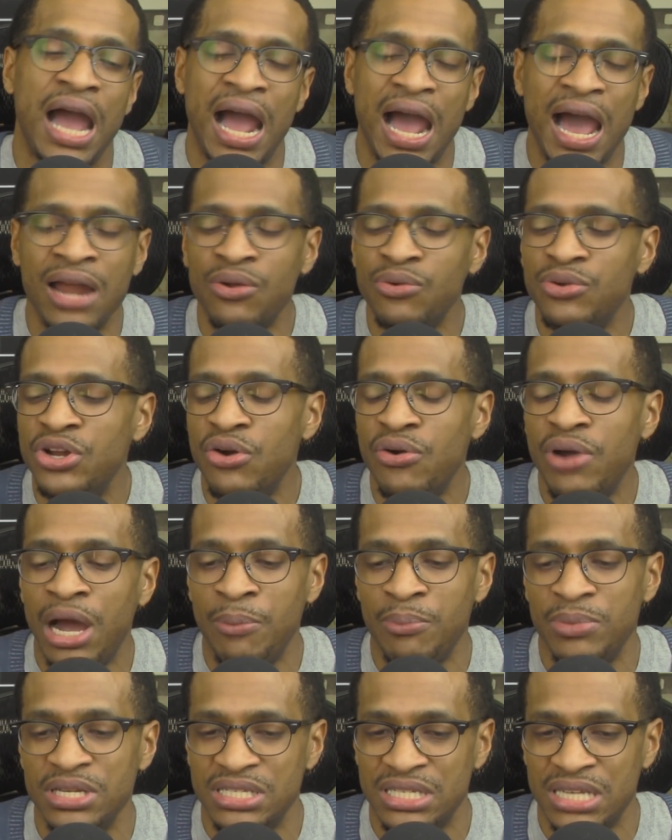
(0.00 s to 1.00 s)
I don't know how
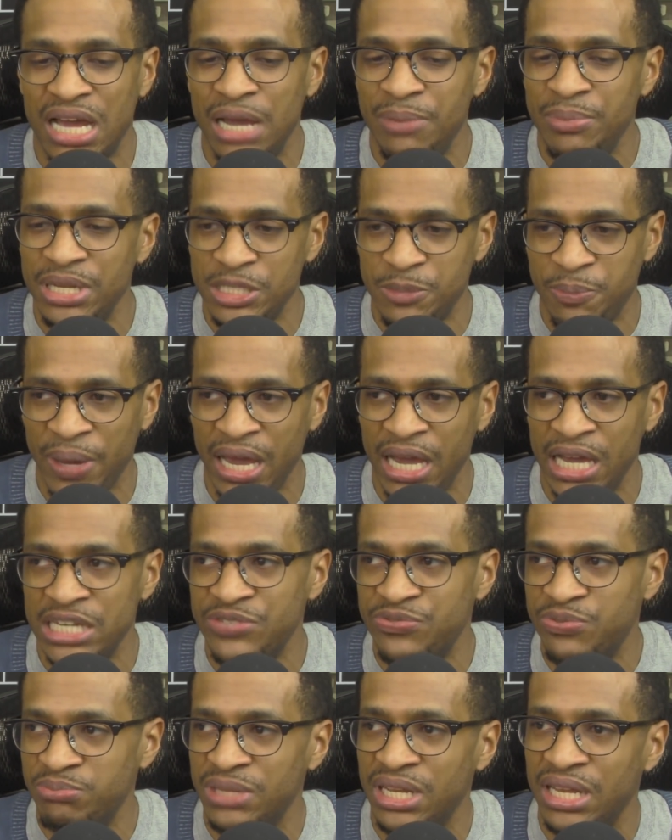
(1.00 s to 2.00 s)
much time has
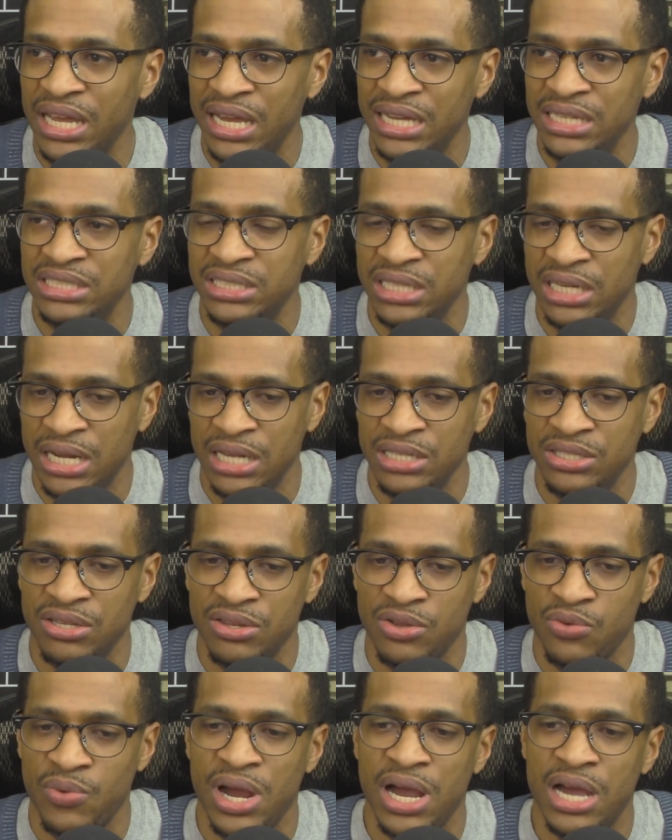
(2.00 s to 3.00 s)
passed from The Last Jedi to
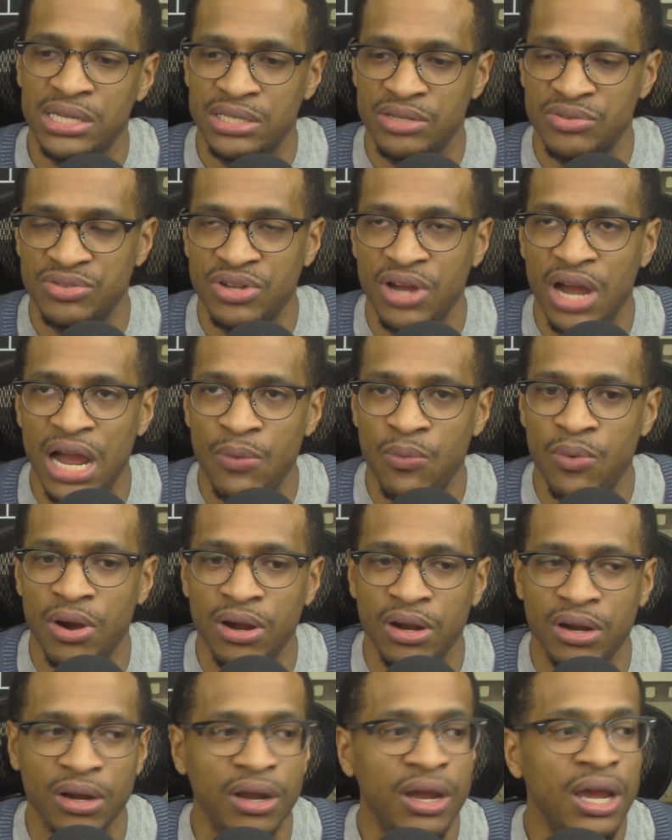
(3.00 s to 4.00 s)
The Rise of Skywalker,